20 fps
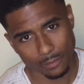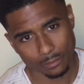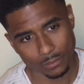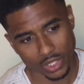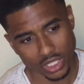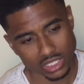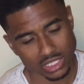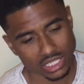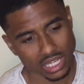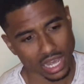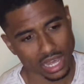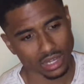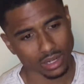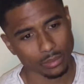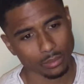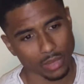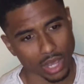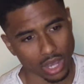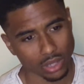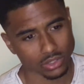it's not
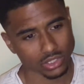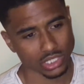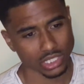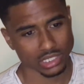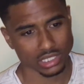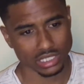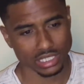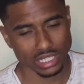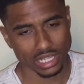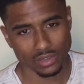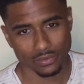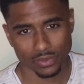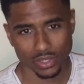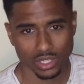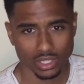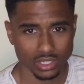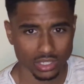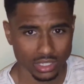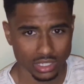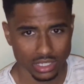about just
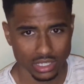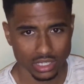giving